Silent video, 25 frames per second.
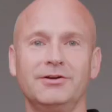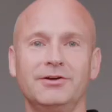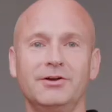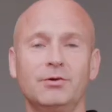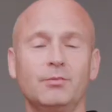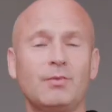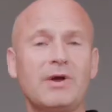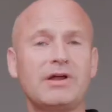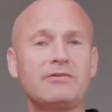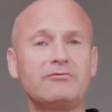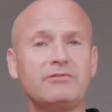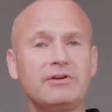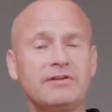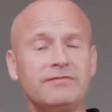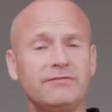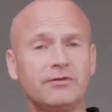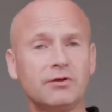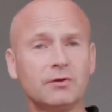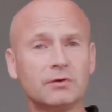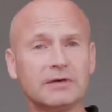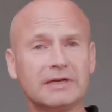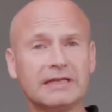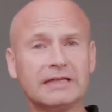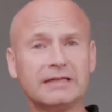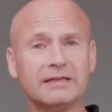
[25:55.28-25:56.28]
When
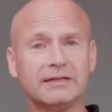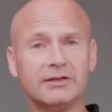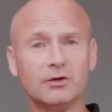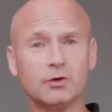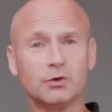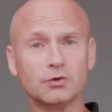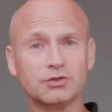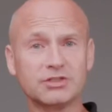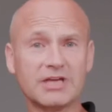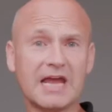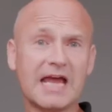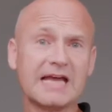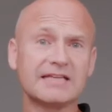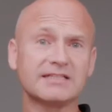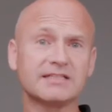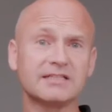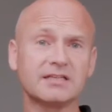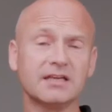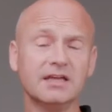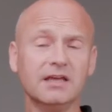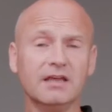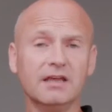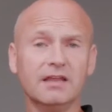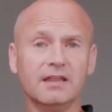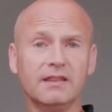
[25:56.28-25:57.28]
refueling your Jazz,
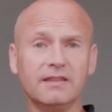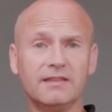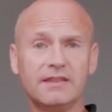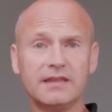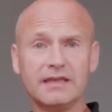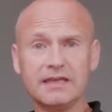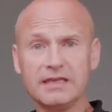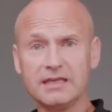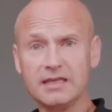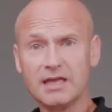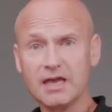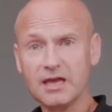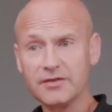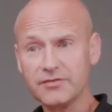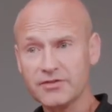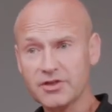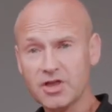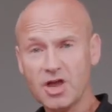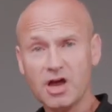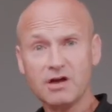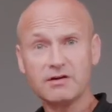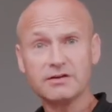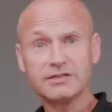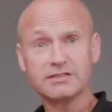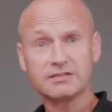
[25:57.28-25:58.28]
the
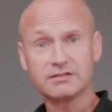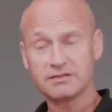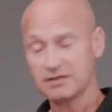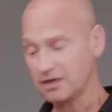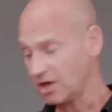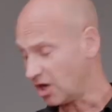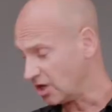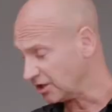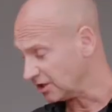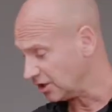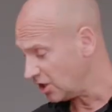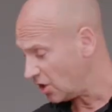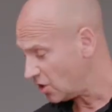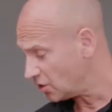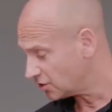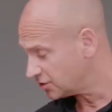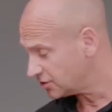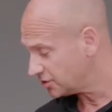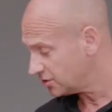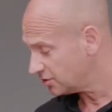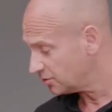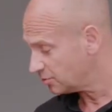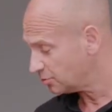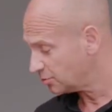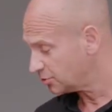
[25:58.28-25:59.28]
car is
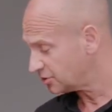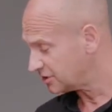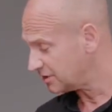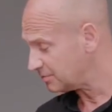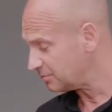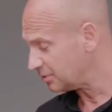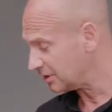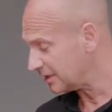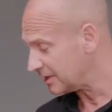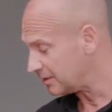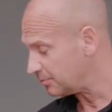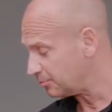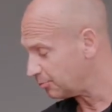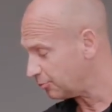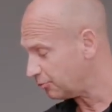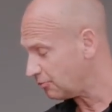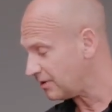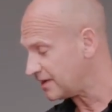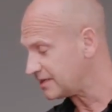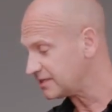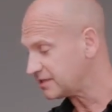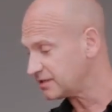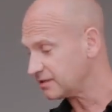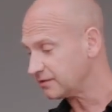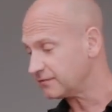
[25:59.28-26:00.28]
unlocked. Simply
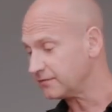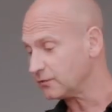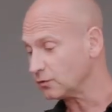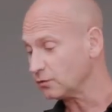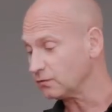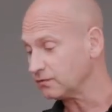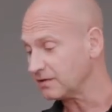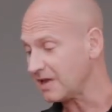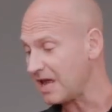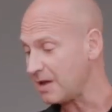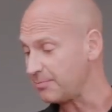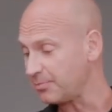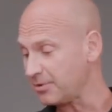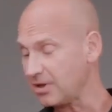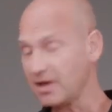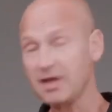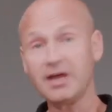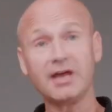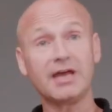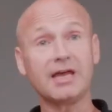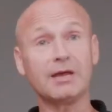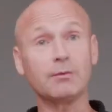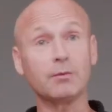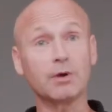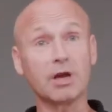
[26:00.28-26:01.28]
press the fuel flap,
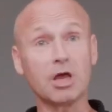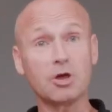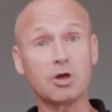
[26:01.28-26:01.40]
it will